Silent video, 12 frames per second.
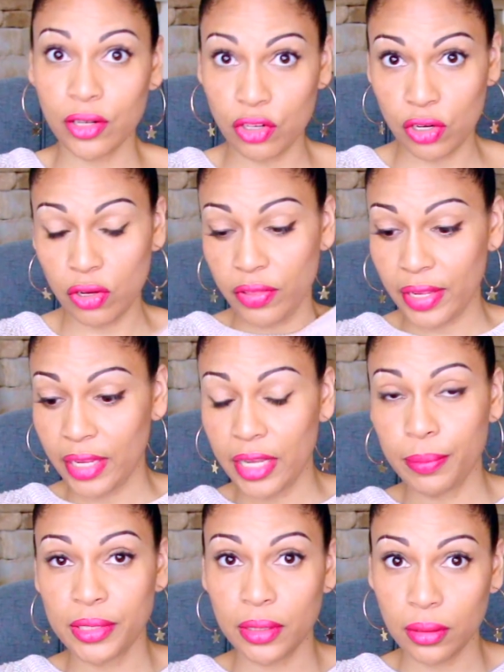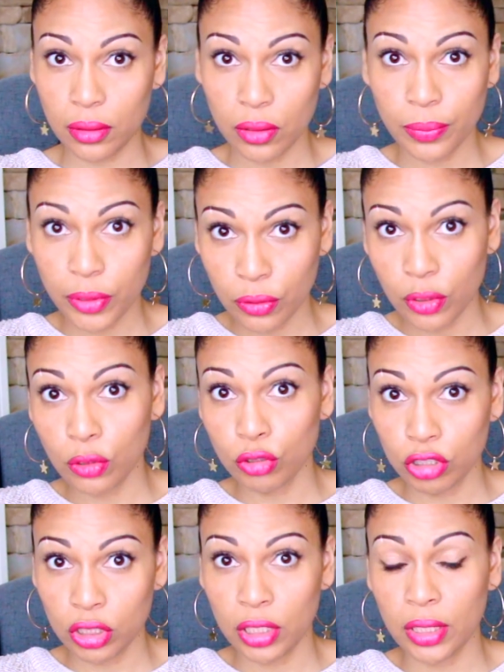of girl that keeps a little bit of
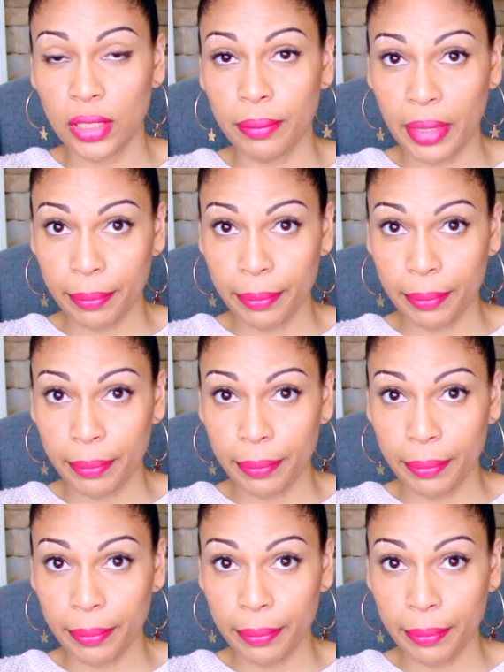lotion in my